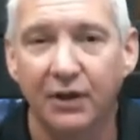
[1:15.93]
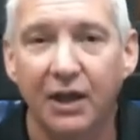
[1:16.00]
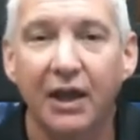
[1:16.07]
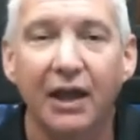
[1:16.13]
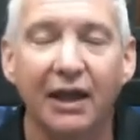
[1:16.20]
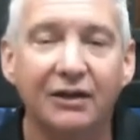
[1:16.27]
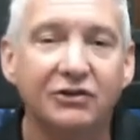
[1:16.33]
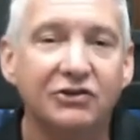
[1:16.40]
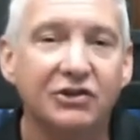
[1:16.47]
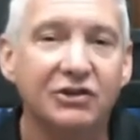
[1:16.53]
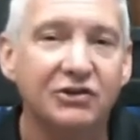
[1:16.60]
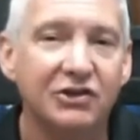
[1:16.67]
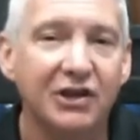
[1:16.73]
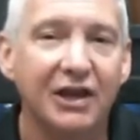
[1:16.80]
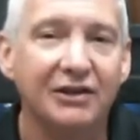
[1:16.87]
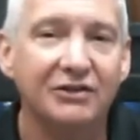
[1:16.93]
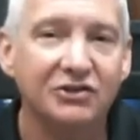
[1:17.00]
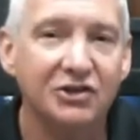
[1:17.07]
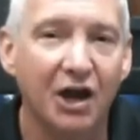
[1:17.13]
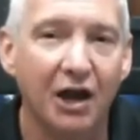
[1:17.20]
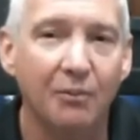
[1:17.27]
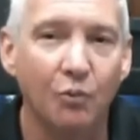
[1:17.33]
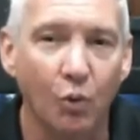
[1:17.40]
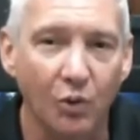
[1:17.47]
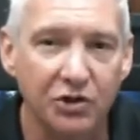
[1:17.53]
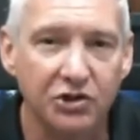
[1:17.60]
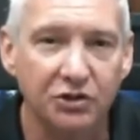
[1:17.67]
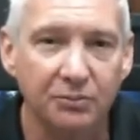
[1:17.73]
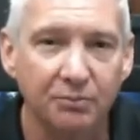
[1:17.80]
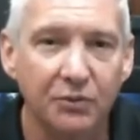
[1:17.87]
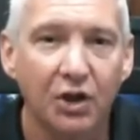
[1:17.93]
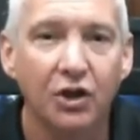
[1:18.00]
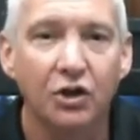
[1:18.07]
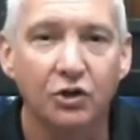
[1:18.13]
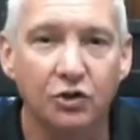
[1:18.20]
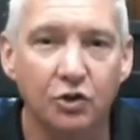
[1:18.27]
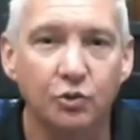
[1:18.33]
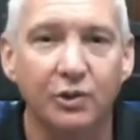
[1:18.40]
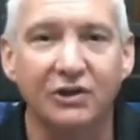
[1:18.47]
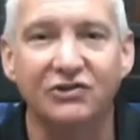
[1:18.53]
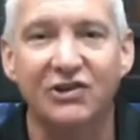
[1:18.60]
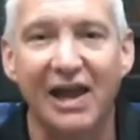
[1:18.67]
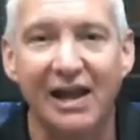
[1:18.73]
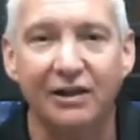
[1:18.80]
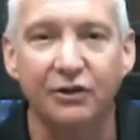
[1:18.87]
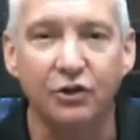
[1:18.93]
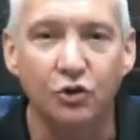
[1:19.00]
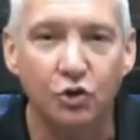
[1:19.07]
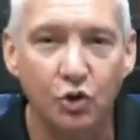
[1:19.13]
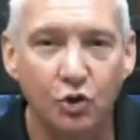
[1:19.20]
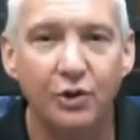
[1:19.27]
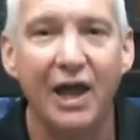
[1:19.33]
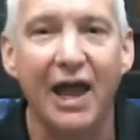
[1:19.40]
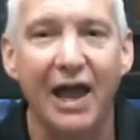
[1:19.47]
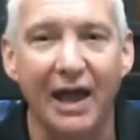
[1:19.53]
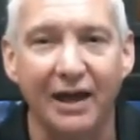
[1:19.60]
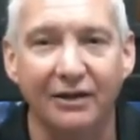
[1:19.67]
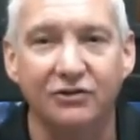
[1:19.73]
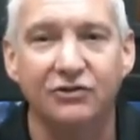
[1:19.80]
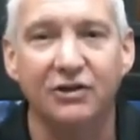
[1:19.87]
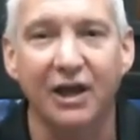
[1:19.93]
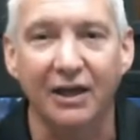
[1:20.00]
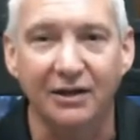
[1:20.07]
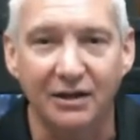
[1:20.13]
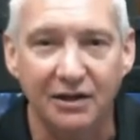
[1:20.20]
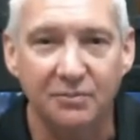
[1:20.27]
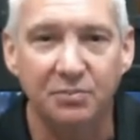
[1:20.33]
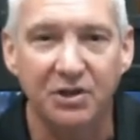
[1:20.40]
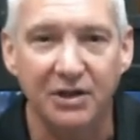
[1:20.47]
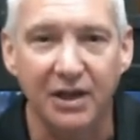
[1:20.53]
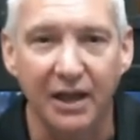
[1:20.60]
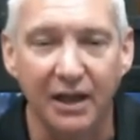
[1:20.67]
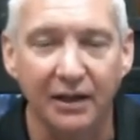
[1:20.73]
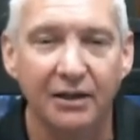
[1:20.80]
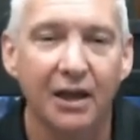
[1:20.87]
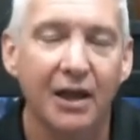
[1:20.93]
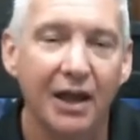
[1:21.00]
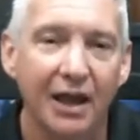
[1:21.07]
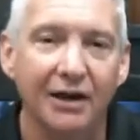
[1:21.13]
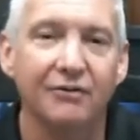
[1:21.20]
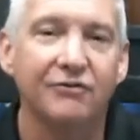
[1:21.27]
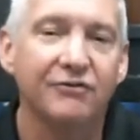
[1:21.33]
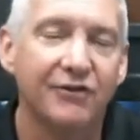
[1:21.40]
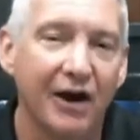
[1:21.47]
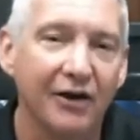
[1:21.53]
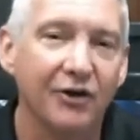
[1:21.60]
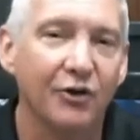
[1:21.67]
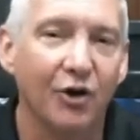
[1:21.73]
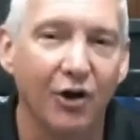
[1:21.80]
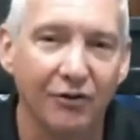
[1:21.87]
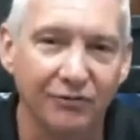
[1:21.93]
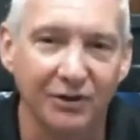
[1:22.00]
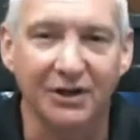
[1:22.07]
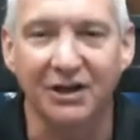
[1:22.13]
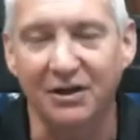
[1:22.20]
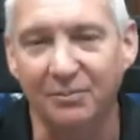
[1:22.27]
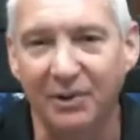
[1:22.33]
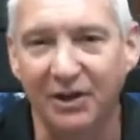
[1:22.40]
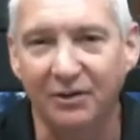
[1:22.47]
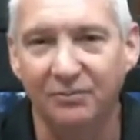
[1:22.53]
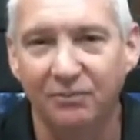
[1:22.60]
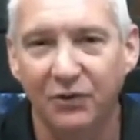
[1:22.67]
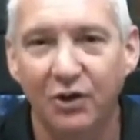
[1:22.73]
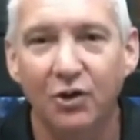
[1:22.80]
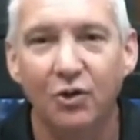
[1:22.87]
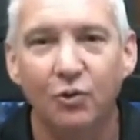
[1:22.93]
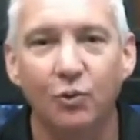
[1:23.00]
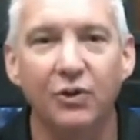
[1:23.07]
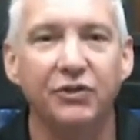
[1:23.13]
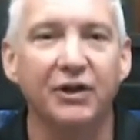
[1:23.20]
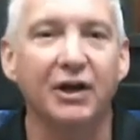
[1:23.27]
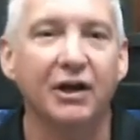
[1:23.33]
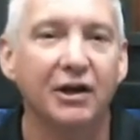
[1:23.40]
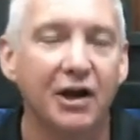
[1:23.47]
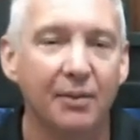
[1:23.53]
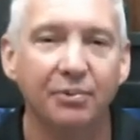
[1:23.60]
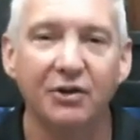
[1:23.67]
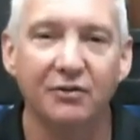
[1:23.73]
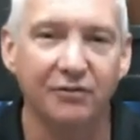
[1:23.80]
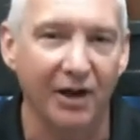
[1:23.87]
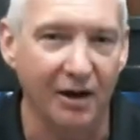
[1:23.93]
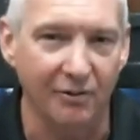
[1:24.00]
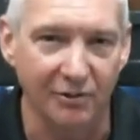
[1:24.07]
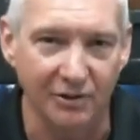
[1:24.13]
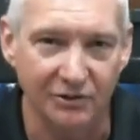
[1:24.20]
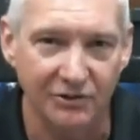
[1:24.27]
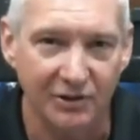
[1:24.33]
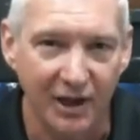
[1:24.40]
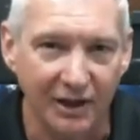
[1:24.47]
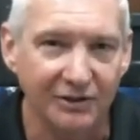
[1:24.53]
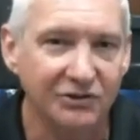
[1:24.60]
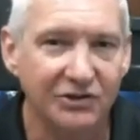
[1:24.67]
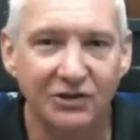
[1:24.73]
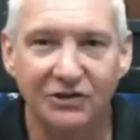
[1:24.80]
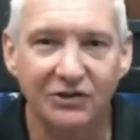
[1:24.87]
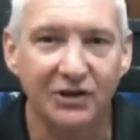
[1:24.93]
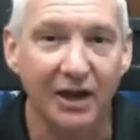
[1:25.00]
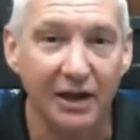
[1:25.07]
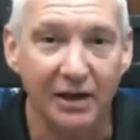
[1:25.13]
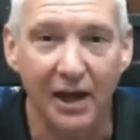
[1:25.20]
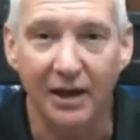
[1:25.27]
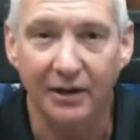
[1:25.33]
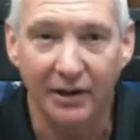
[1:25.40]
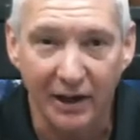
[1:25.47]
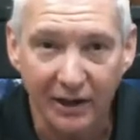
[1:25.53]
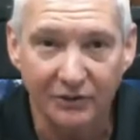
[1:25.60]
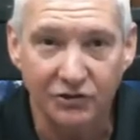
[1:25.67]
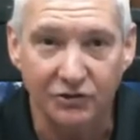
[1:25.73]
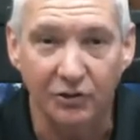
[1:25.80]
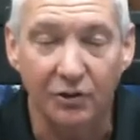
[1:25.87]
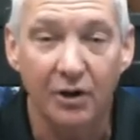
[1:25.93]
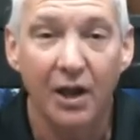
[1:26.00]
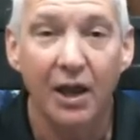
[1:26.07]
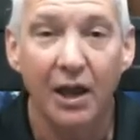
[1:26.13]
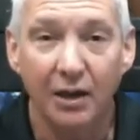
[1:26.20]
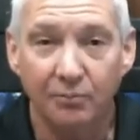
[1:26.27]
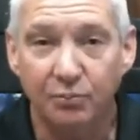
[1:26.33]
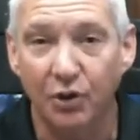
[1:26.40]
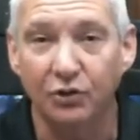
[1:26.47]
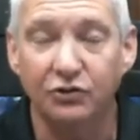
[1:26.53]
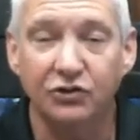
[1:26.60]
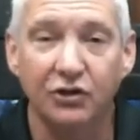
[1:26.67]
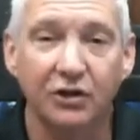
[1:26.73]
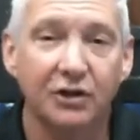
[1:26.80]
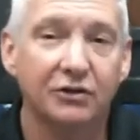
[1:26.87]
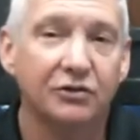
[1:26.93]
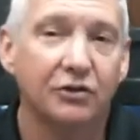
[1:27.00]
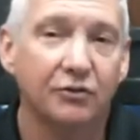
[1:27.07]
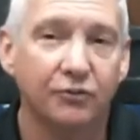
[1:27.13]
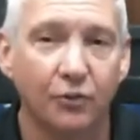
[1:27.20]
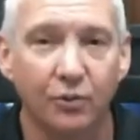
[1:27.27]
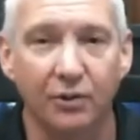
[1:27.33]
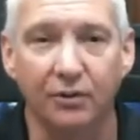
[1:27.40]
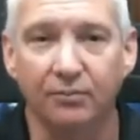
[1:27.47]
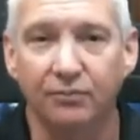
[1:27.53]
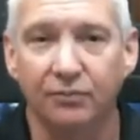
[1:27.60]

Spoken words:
ACCA's Tom Worsham knew exactly who to ask at EPA and fired off an email. Within a couple of hours, ACCA got an answer and posted it to the forum.